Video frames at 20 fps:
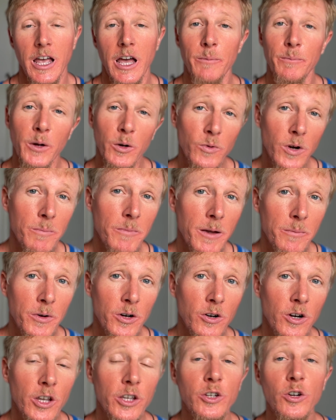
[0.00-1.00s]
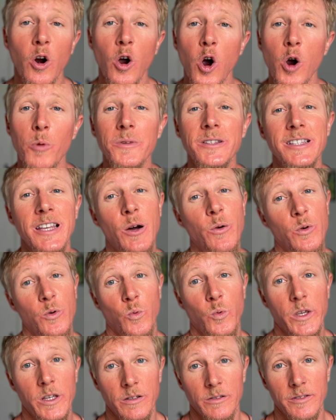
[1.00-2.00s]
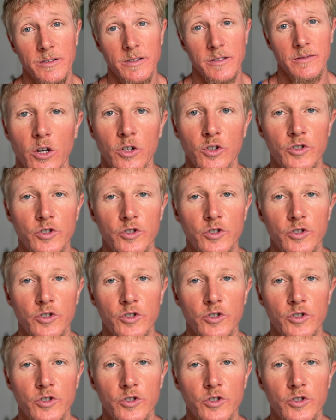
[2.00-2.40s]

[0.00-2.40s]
But remember, your home is now on wheels.